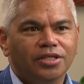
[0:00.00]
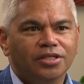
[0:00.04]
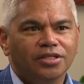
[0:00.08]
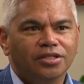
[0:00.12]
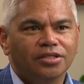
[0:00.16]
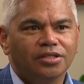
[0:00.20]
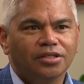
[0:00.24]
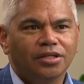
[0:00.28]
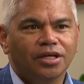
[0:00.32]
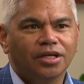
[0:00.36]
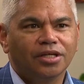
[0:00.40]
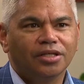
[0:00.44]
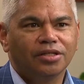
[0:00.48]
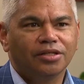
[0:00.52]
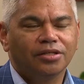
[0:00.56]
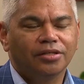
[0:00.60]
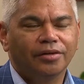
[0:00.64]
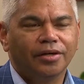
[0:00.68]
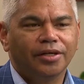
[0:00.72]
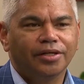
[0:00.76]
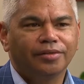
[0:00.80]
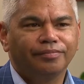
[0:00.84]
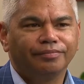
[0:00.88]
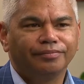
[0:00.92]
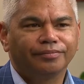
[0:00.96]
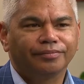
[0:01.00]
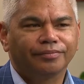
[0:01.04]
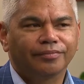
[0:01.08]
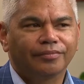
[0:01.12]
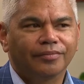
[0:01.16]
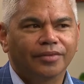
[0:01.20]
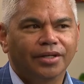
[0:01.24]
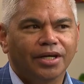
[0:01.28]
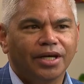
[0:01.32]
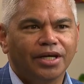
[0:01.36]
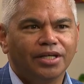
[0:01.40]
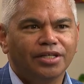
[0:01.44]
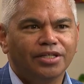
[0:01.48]
and
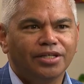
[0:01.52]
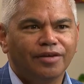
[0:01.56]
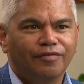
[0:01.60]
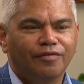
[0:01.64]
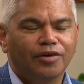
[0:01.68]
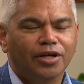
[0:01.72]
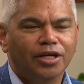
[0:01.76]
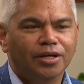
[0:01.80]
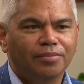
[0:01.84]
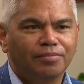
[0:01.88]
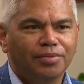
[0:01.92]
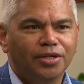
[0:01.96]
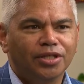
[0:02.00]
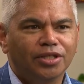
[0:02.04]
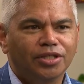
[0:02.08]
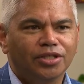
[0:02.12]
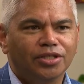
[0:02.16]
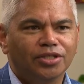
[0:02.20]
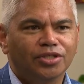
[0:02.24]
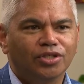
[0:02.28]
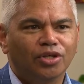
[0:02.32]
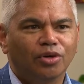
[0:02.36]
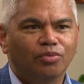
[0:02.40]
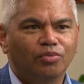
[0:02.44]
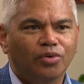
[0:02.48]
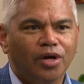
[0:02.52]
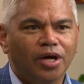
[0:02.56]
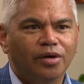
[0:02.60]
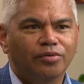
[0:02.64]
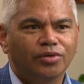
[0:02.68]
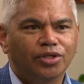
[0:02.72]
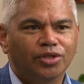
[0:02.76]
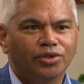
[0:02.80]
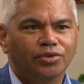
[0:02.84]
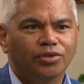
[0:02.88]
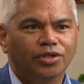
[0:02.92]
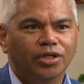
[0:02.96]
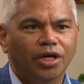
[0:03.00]
differing opinions on where we
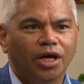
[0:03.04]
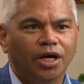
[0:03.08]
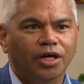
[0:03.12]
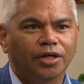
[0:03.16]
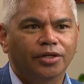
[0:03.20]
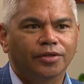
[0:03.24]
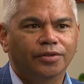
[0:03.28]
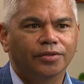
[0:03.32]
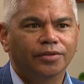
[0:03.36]
should go?